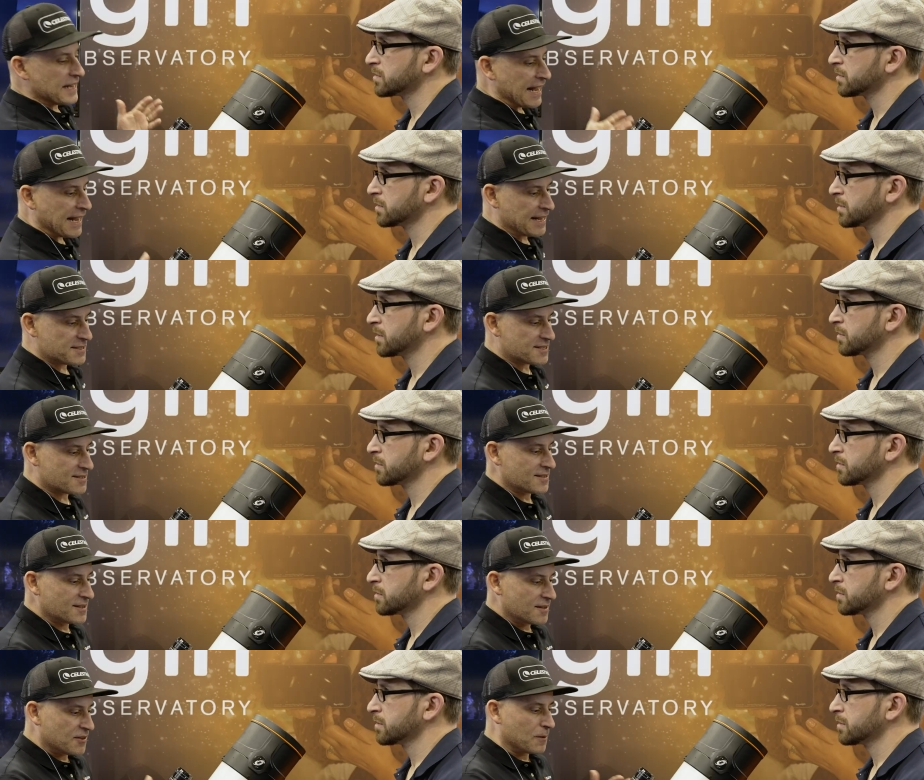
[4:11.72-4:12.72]
Speaker 1: enhance
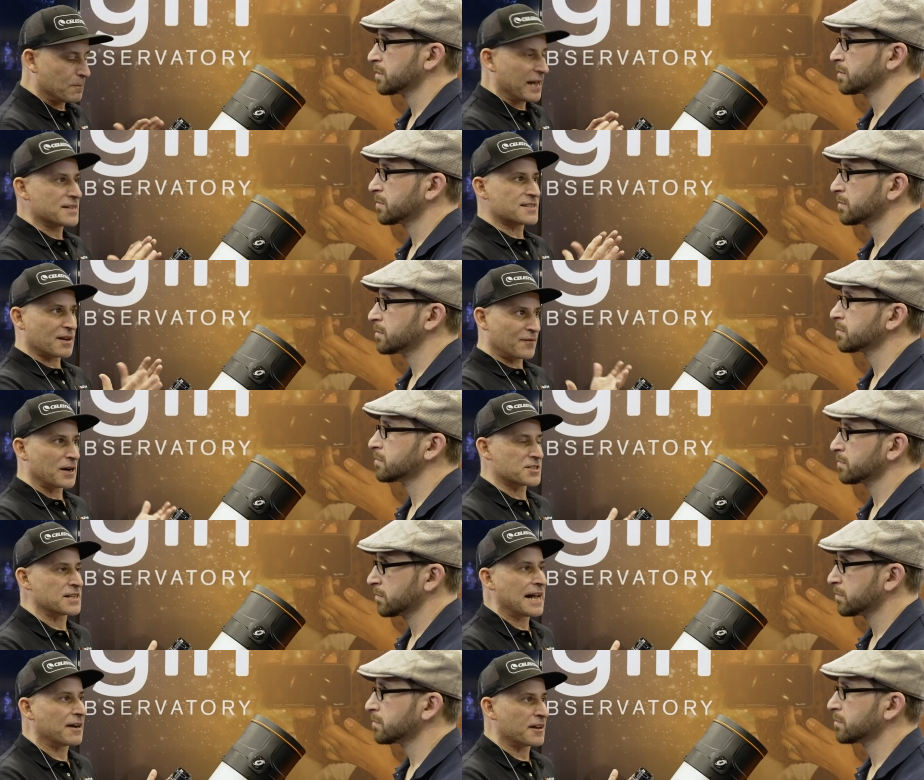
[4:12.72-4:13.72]
the basic
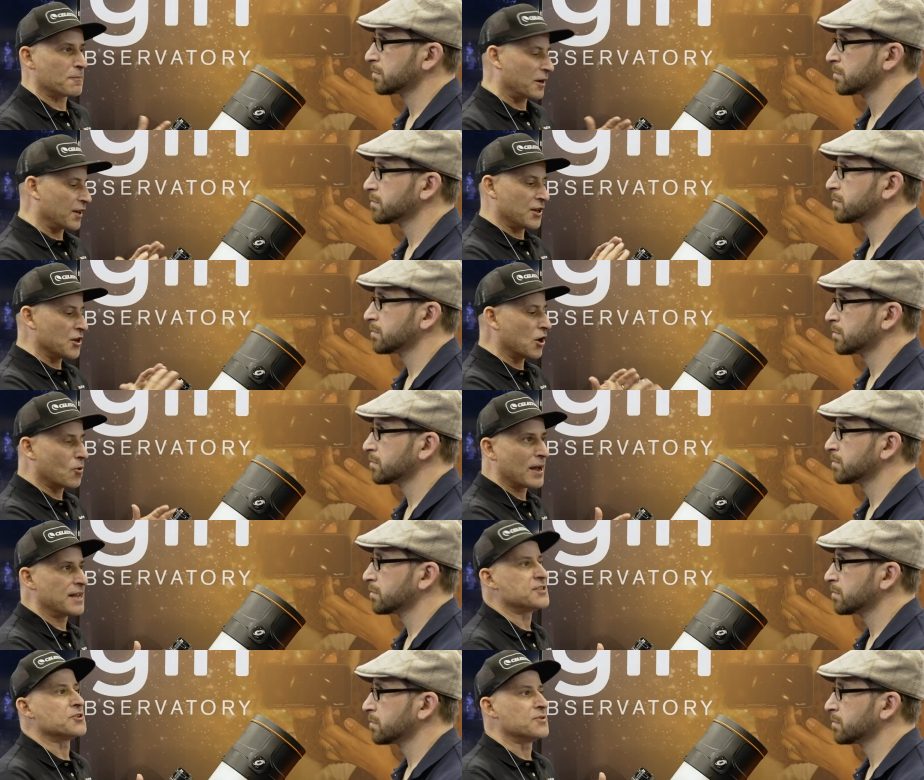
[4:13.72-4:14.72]
functionality, but in no
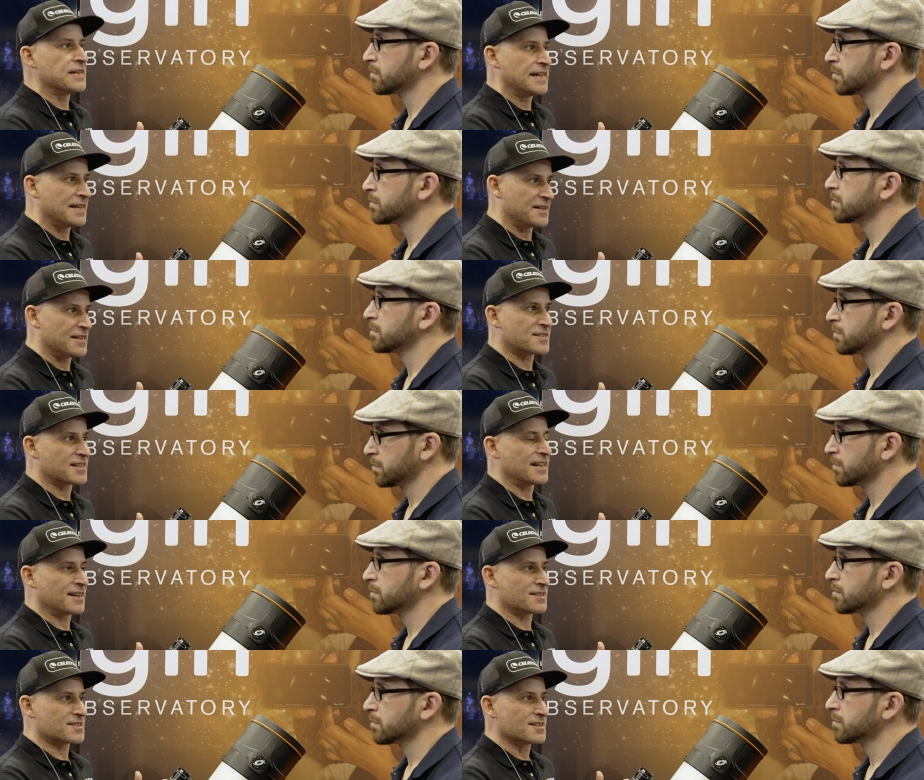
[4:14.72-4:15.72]
way do you need these
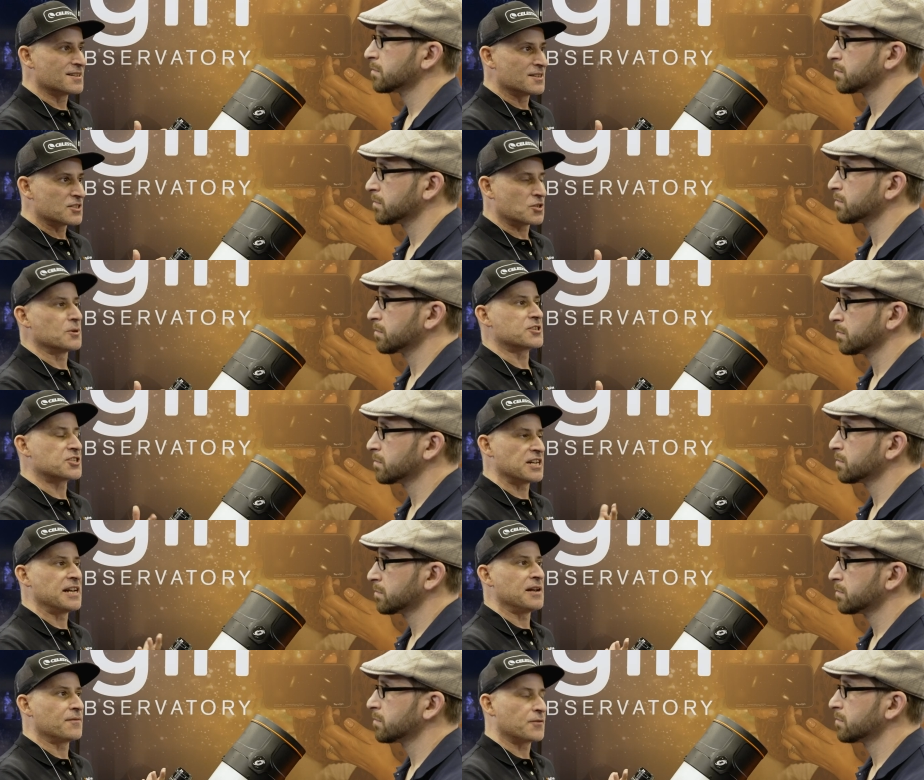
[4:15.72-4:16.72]
things to
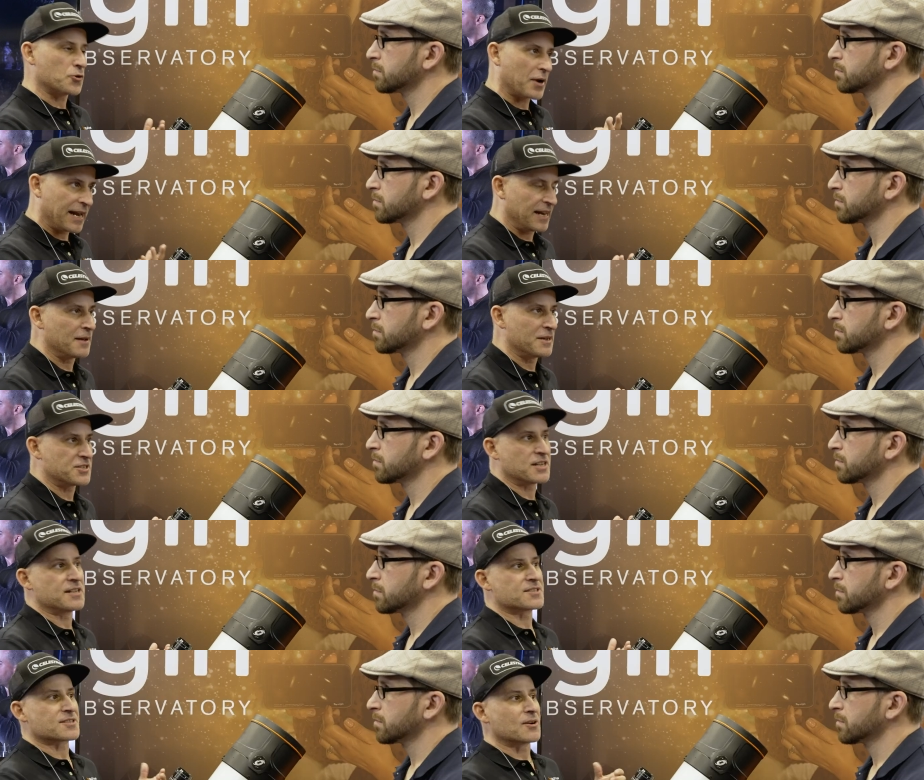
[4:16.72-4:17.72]
achieve great
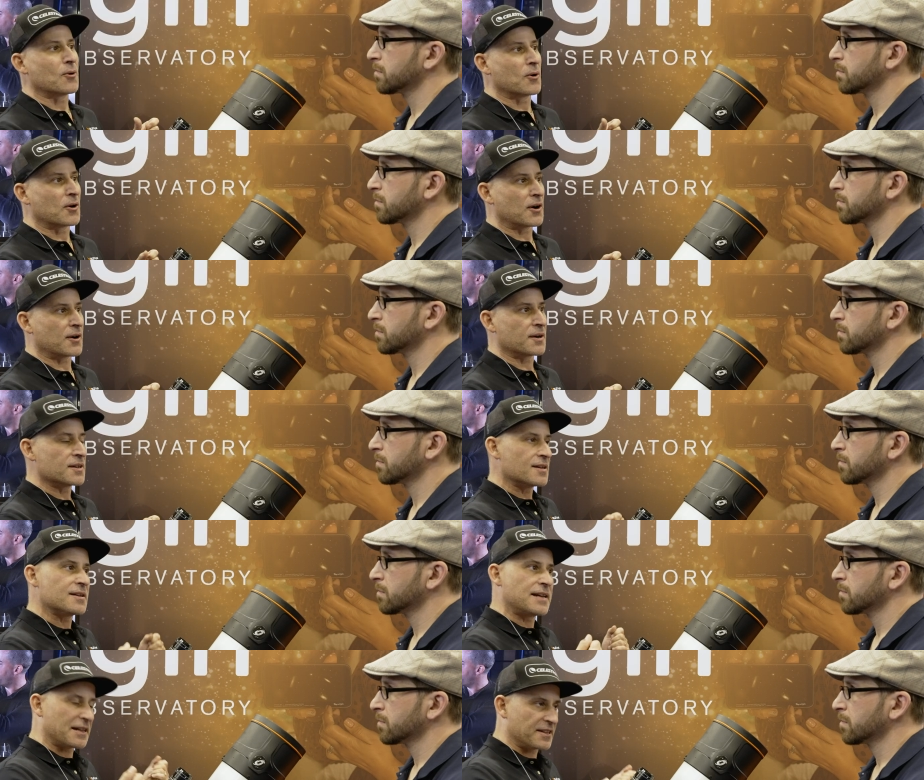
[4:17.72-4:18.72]
images or
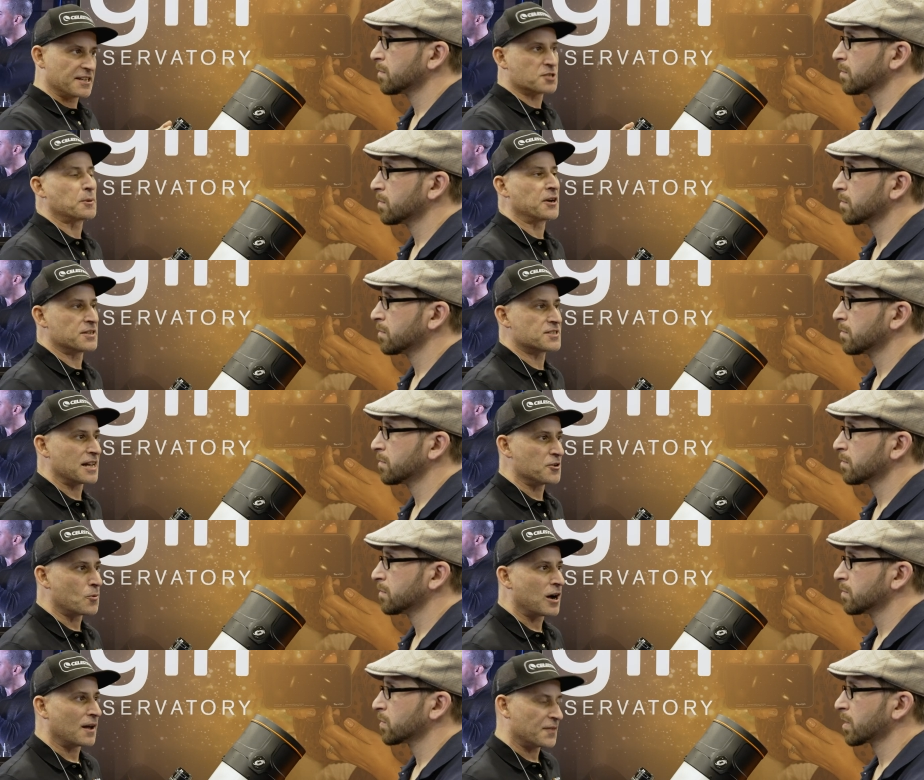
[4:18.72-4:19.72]
get the experience that
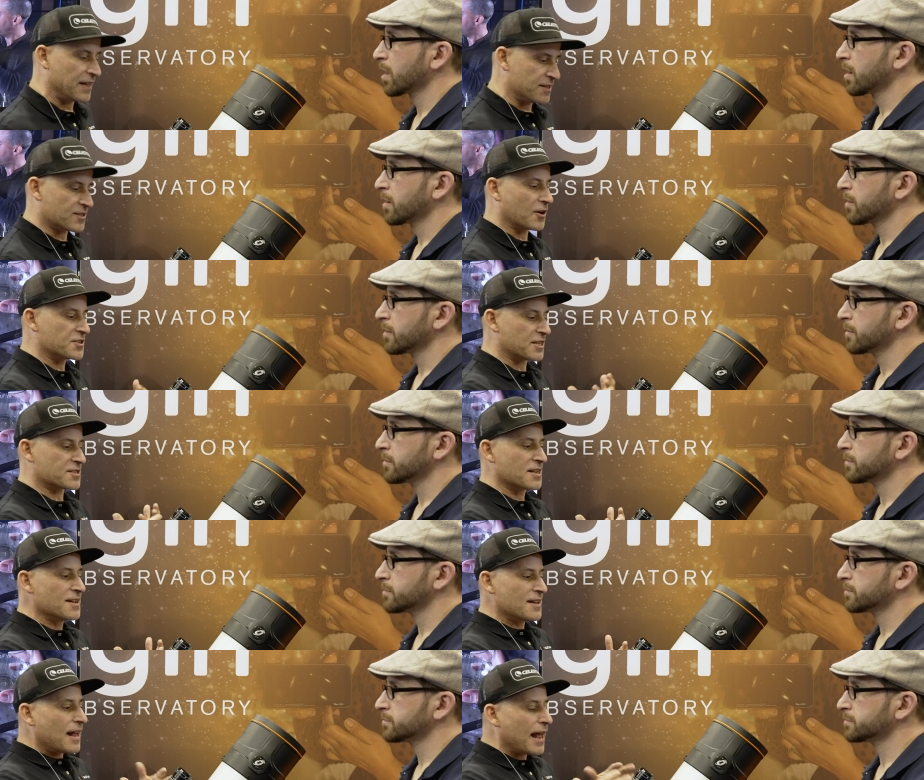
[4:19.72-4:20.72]
you want. These are just
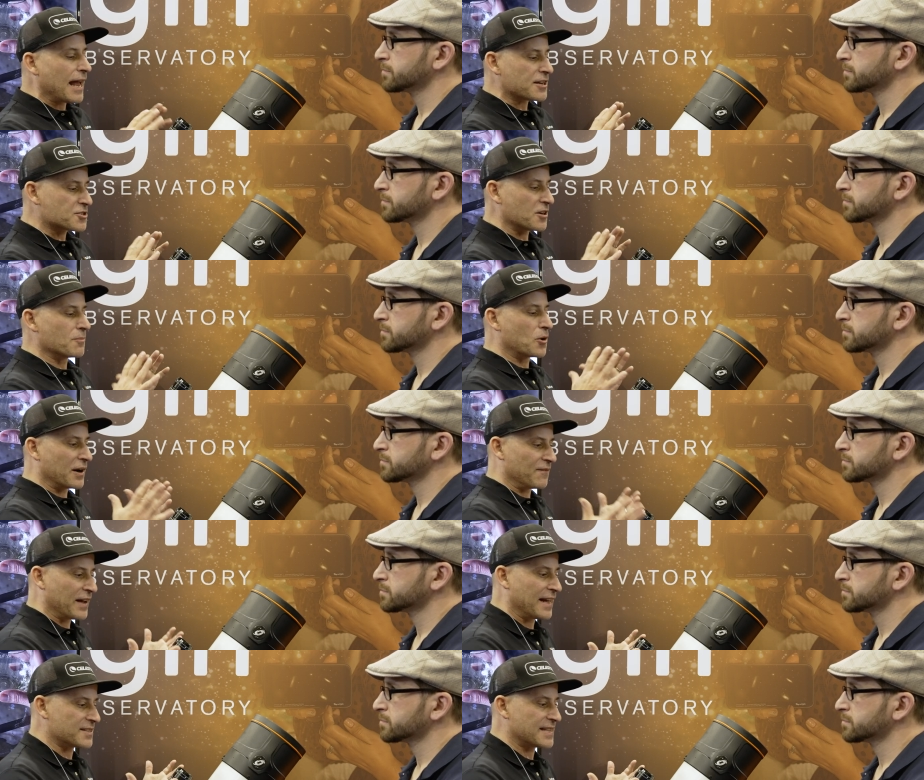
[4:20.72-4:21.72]
extra, more
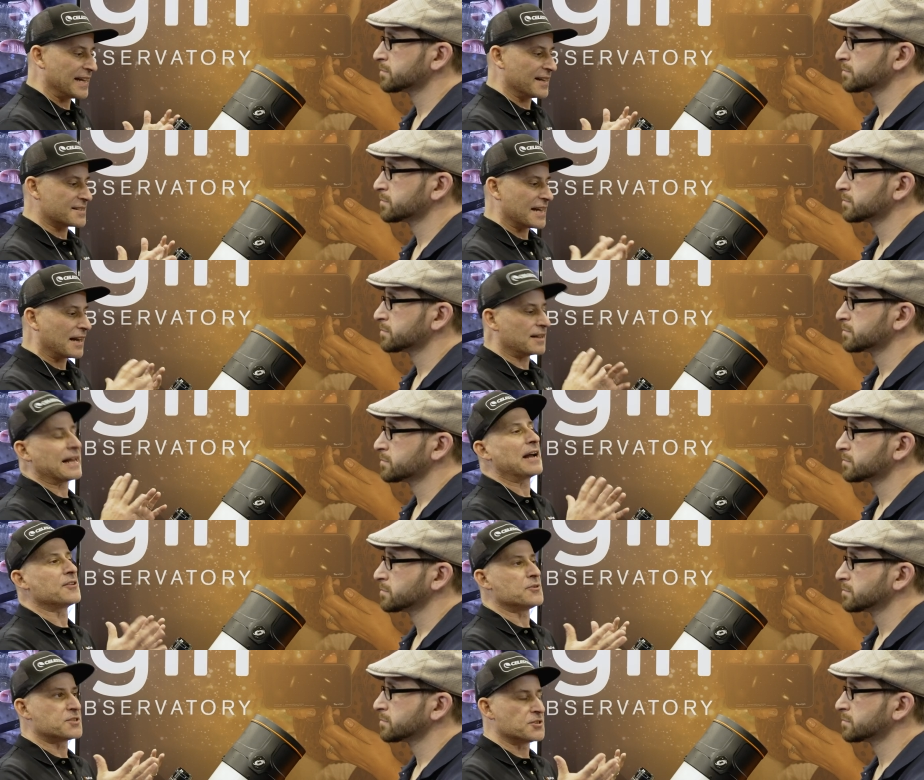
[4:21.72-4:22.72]
advanced things that
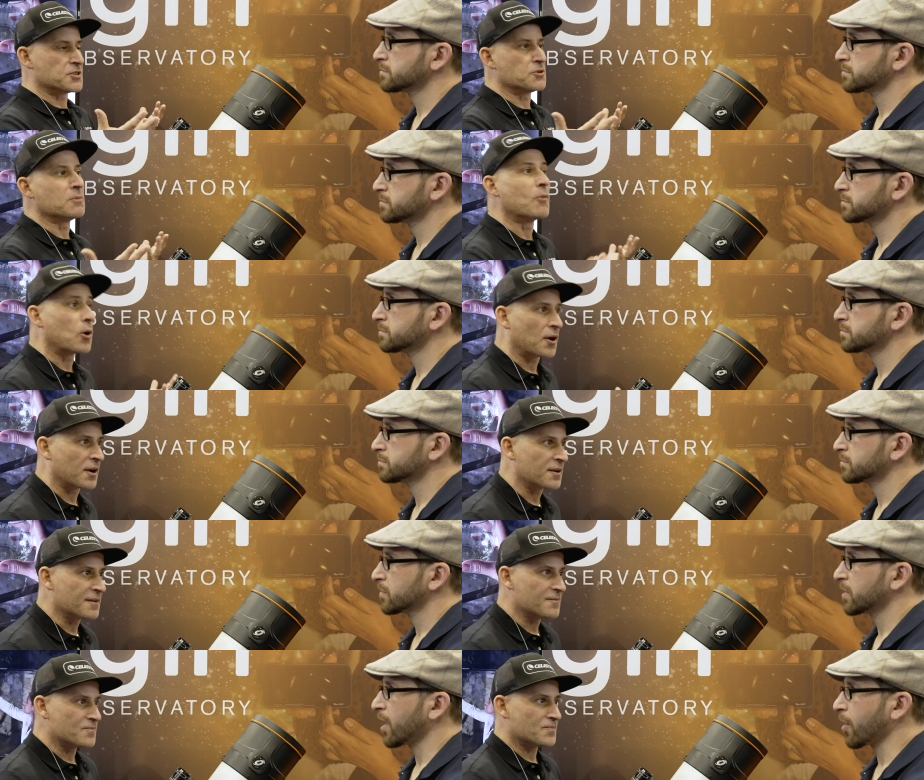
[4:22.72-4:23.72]
allow you to do more.
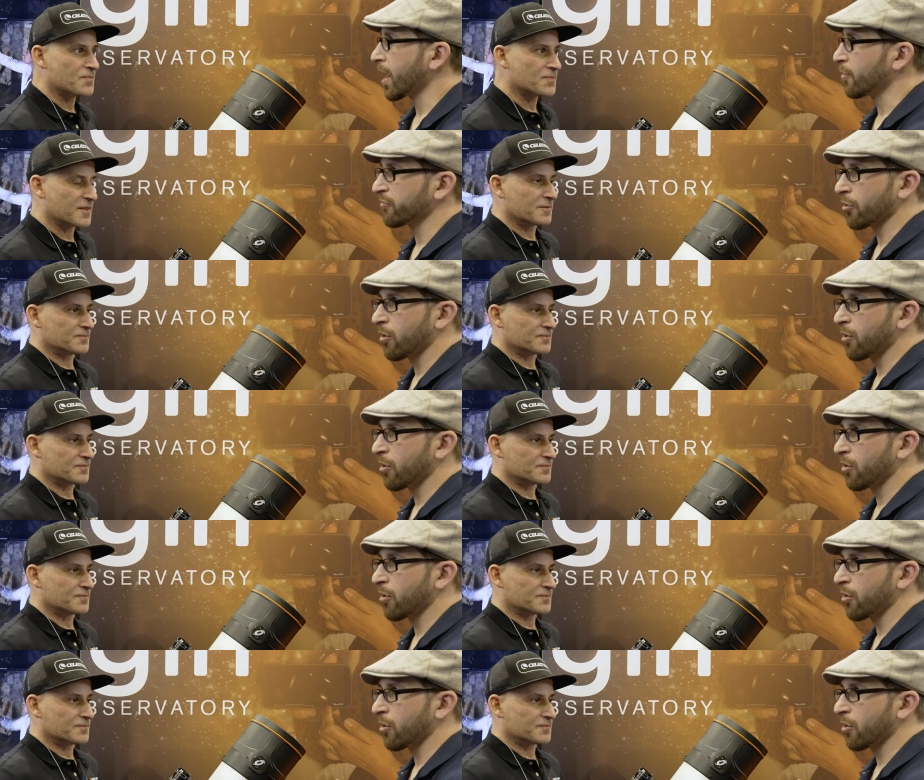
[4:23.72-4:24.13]
Speaker 2: Now, I was